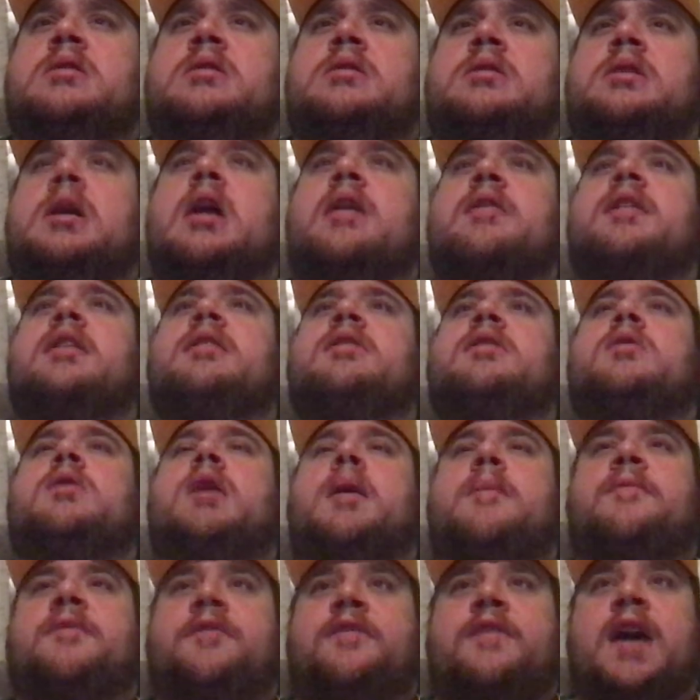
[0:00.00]
Now, I think they're
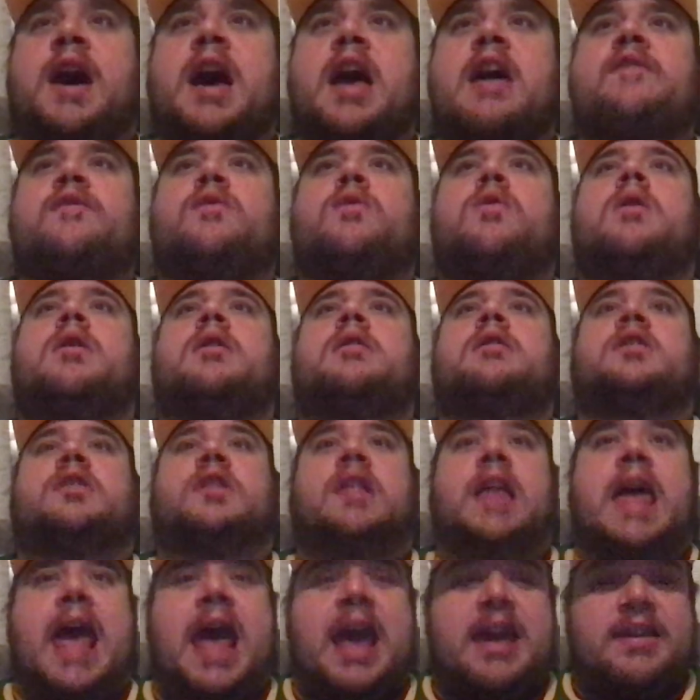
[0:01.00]
up 5-1
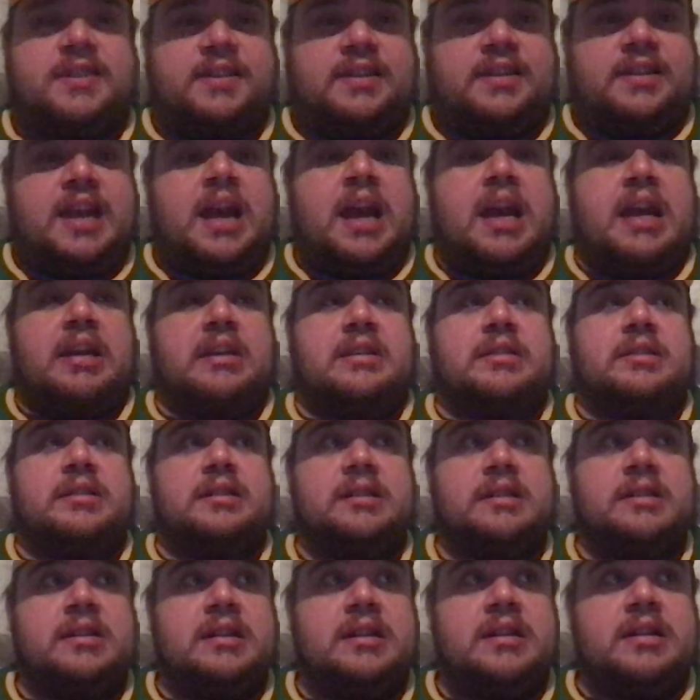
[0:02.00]
last night
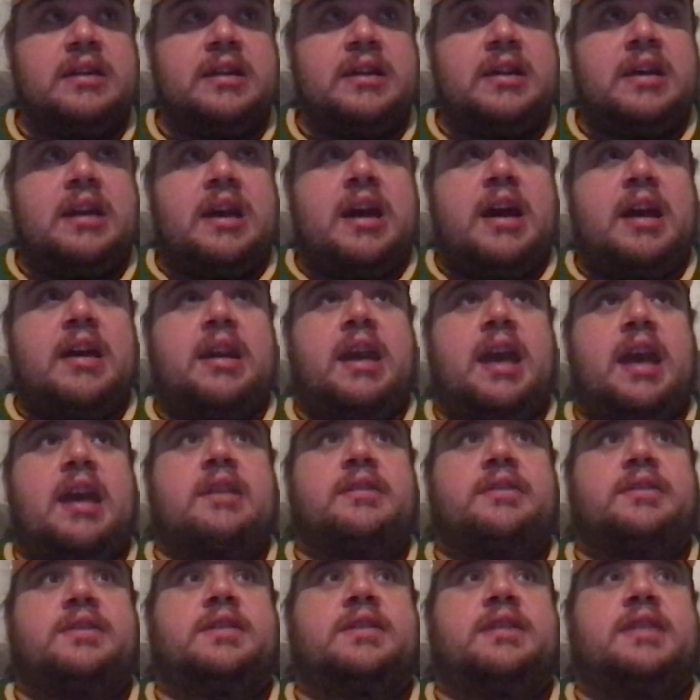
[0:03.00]

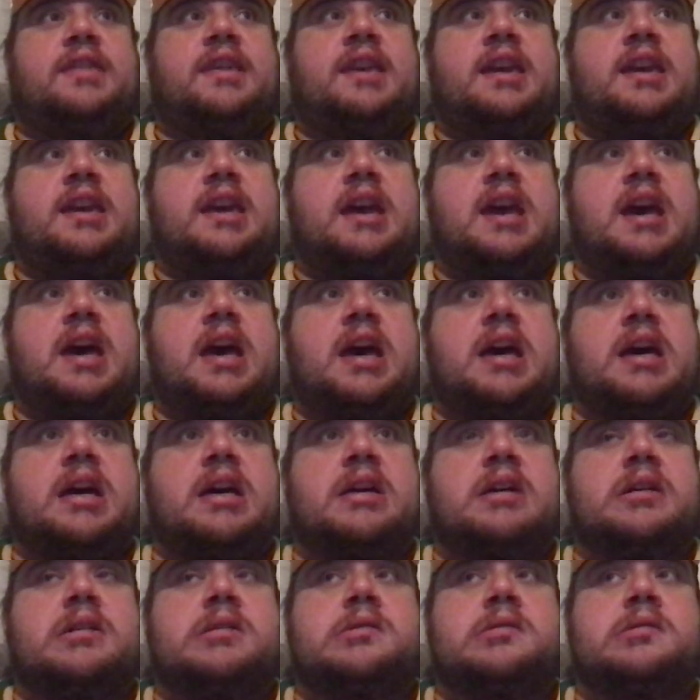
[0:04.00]
against the,
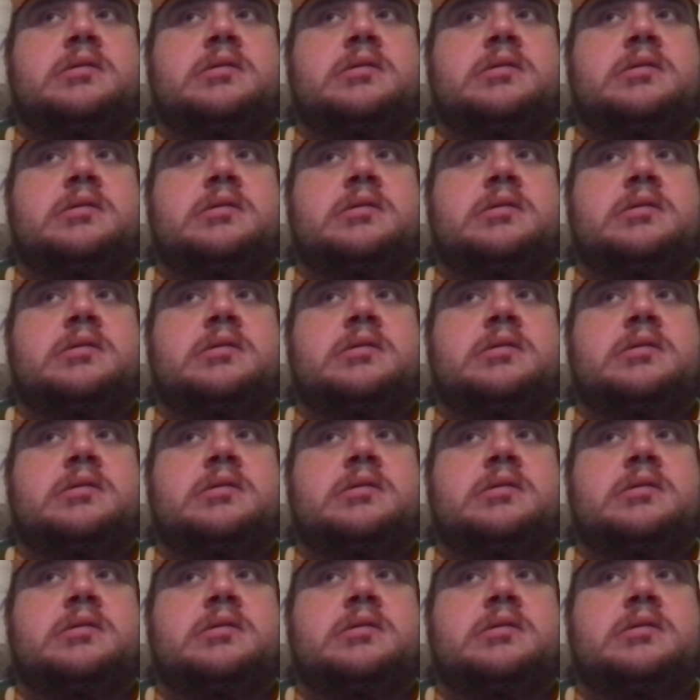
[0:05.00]
I